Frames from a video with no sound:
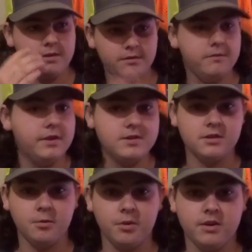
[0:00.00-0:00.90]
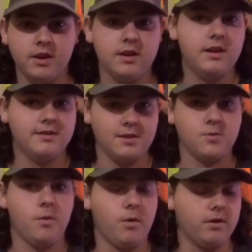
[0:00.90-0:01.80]
eventually went dead as I
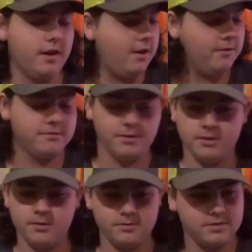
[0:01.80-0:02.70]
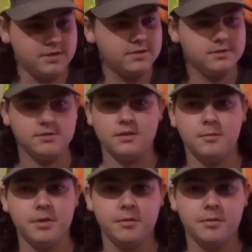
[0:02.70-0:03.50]
was walking out. So it was just a big